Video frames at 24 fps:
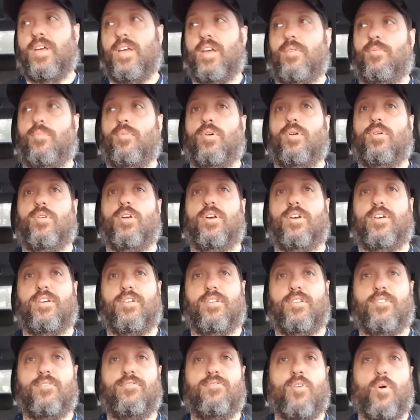and we're
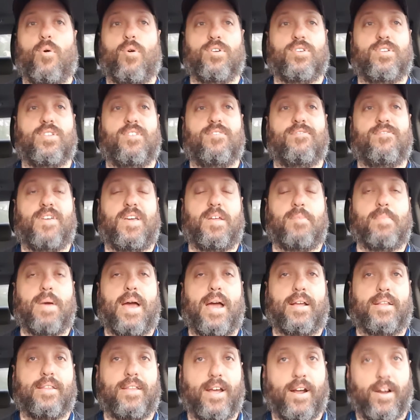looking forward to the
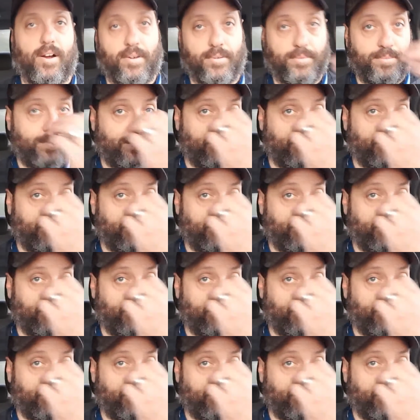feedback there.